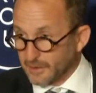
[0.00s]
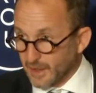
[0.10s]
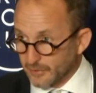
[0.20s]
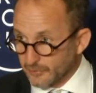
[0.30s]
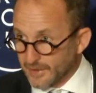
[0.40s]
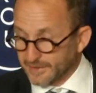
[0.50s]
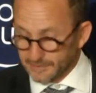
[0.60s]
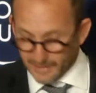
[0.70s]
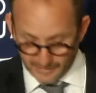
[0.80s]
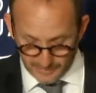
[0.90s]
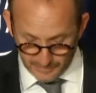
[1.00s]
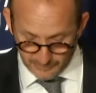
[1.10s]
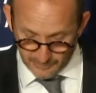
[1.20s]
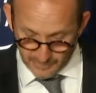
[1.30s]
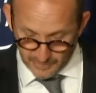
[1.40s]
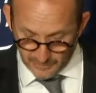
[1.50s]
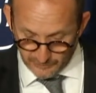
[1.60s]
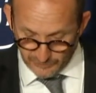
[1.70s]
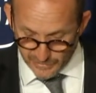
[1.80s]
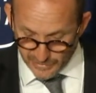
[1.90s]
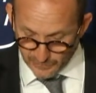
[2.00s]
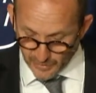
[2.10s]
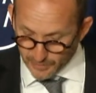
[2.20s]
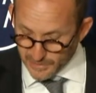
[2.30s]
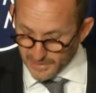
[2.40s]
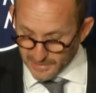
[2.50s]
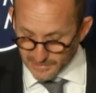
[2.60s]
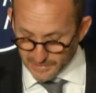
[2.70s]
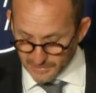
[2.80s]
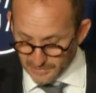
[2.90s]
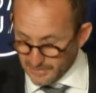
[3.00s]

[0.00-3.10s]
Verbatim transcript: unregulated fishing represents